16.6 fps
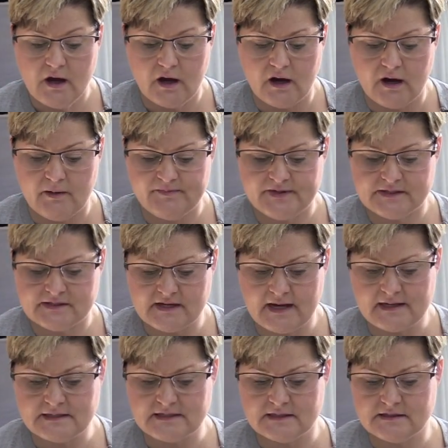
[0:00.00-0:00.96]
The
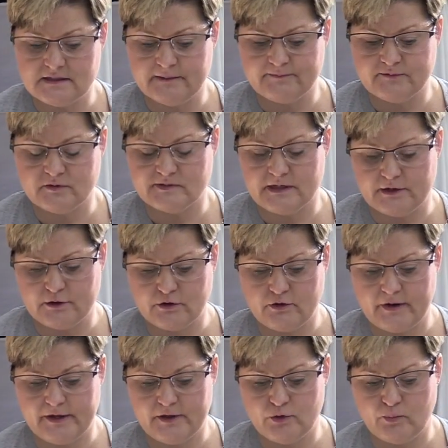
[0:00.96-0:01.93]
signs and symptoms of
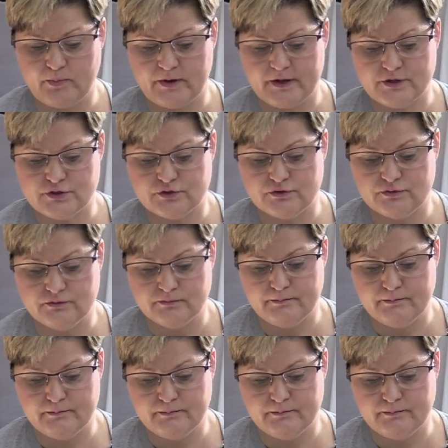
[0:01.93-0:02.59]
intracranial pressure.